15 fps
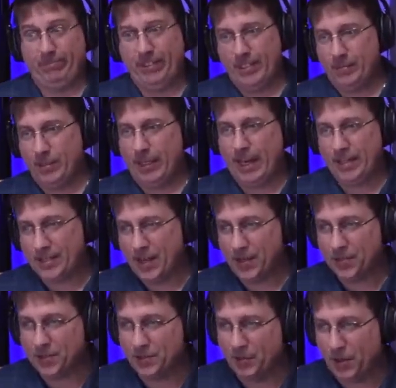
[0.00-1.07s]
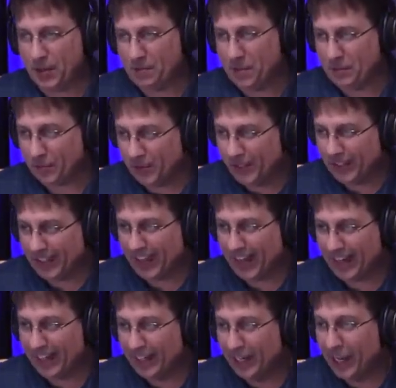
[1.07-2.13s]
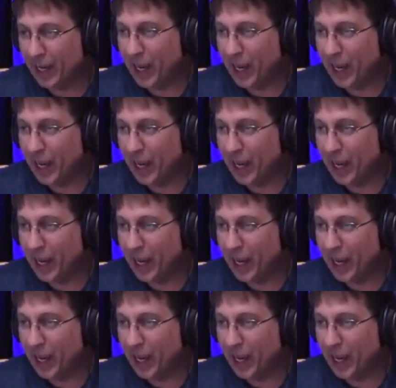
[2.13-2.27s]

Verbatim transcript: I mean, that's how a lot of people look at it.